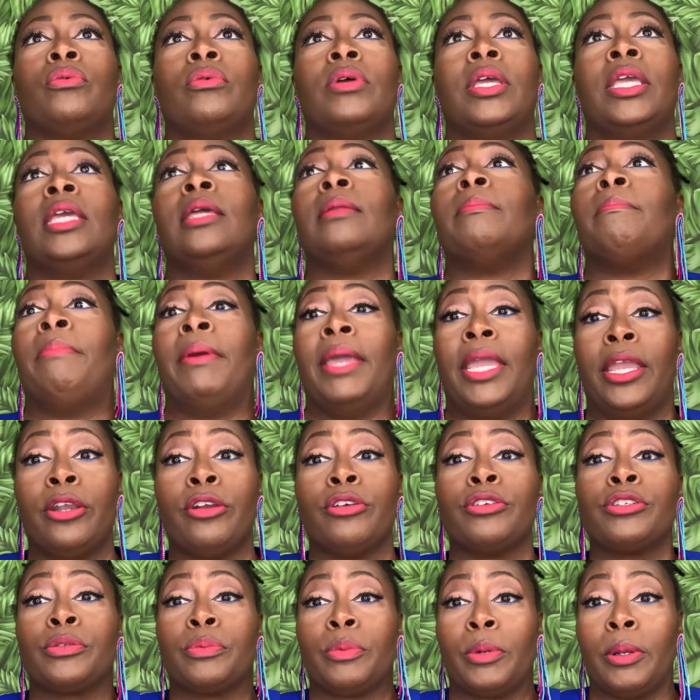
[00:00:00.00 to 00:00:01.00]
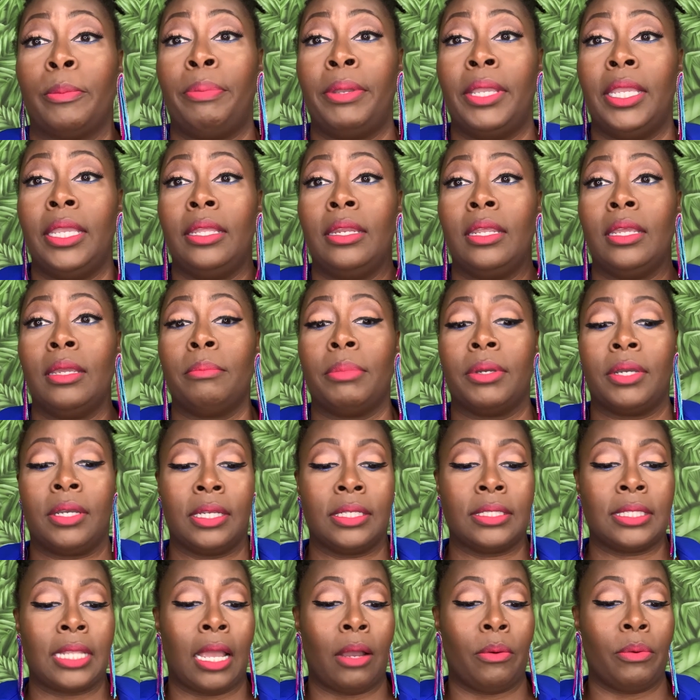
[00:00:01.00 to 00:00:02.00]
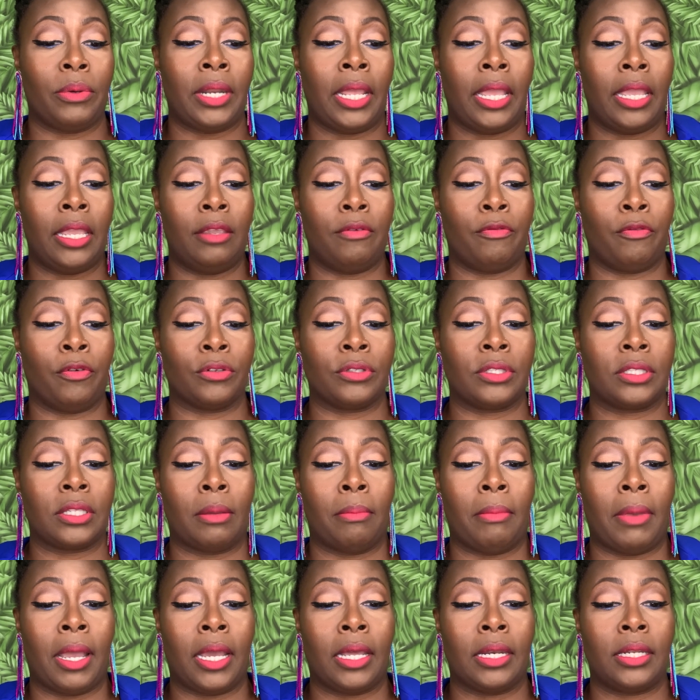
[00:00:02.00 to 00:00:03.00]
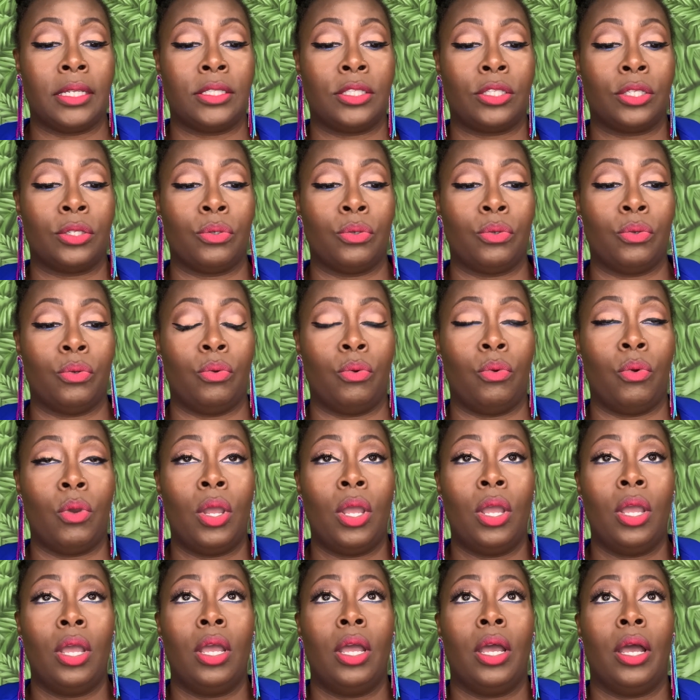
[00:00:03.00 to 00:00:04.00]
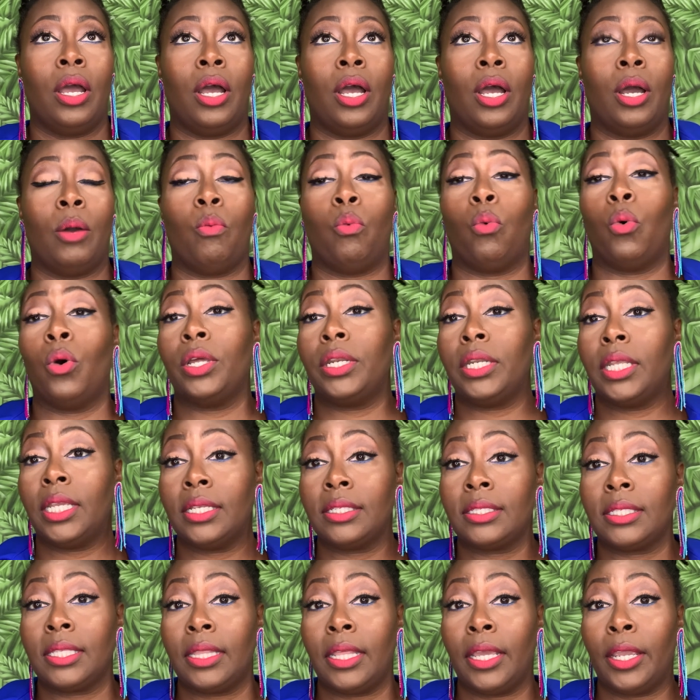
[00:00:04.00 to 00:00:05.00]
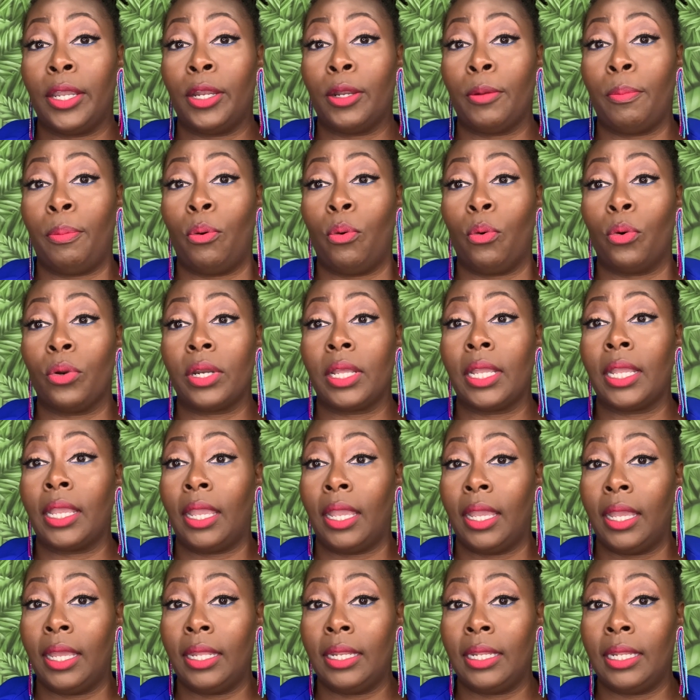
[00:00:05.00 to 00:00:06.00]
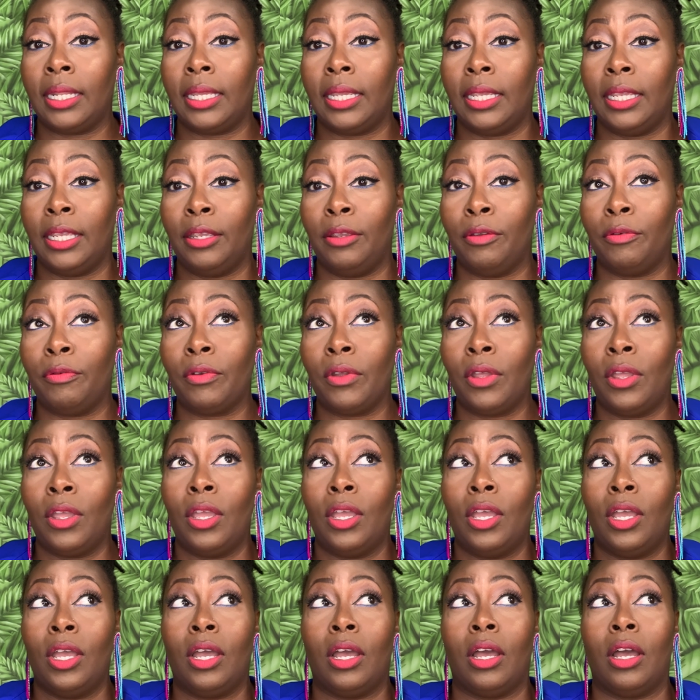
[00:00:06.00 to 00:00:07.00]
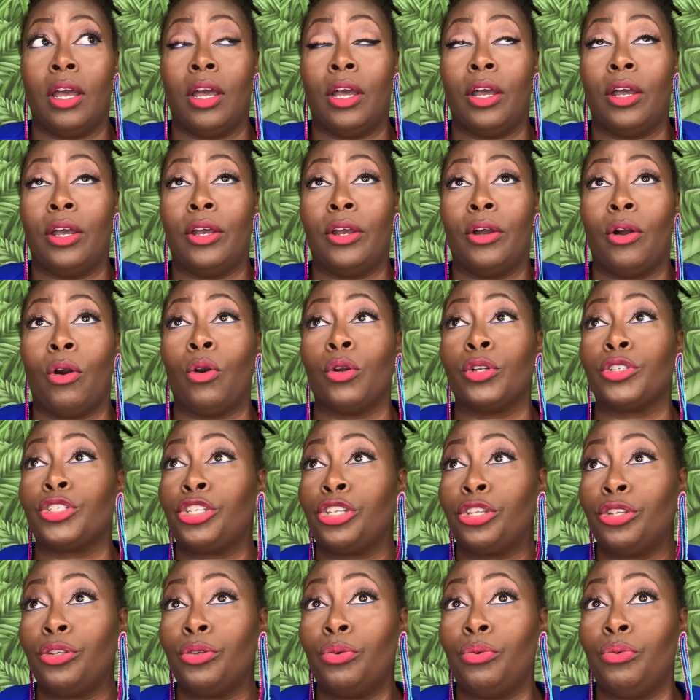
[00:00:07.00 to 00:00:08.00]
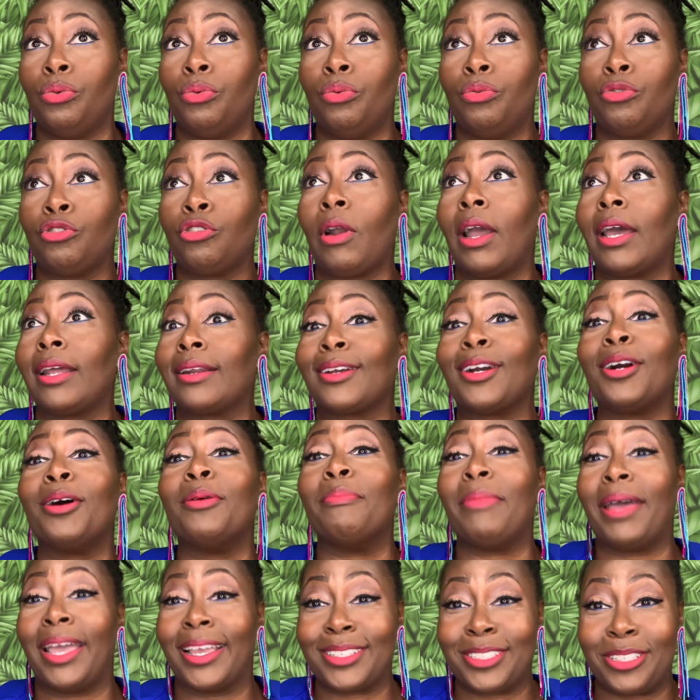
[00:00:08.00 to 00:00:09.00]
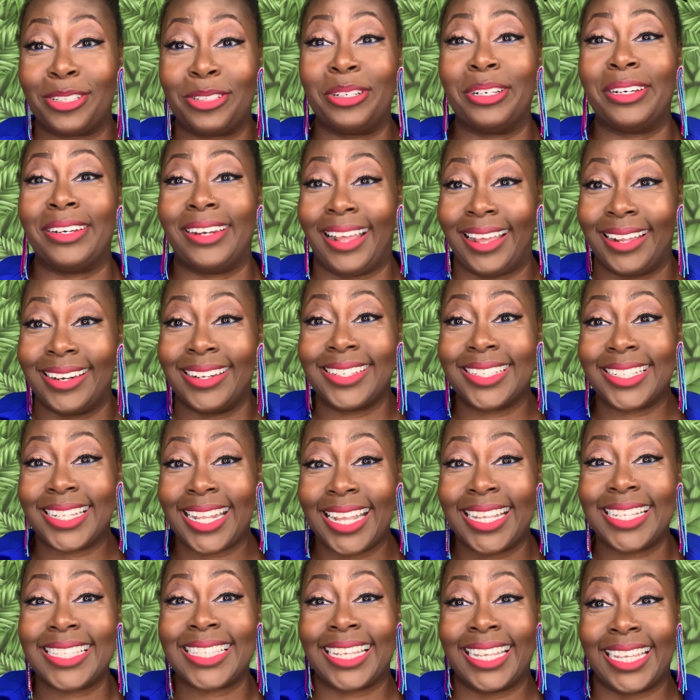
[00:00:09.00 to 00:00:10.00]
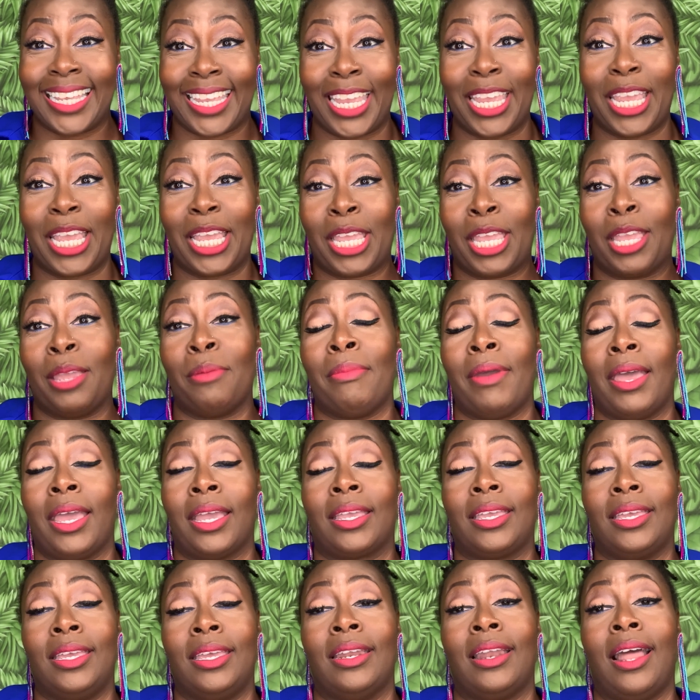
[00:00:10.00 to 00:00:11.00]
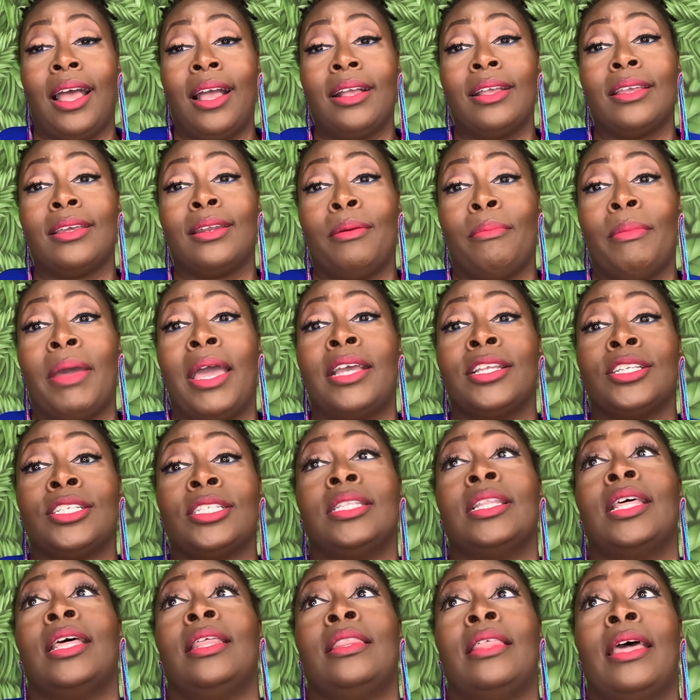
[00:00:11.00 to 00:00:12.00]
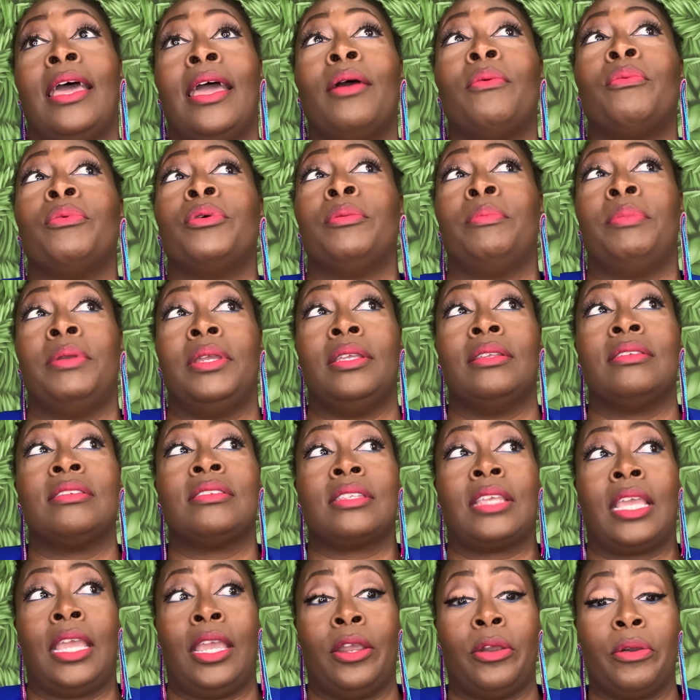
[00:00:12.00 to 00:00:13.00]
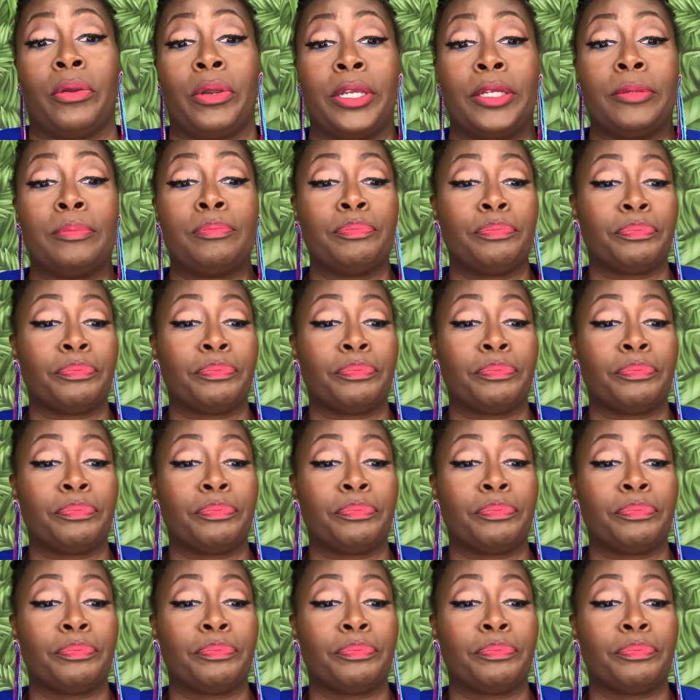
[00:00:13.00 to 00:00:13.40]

it bears repeating because I would hate for somebody to, one, get to the airport and can't leave, or two, try to come back to the United States and can't get back in. I can imagine that would be scary.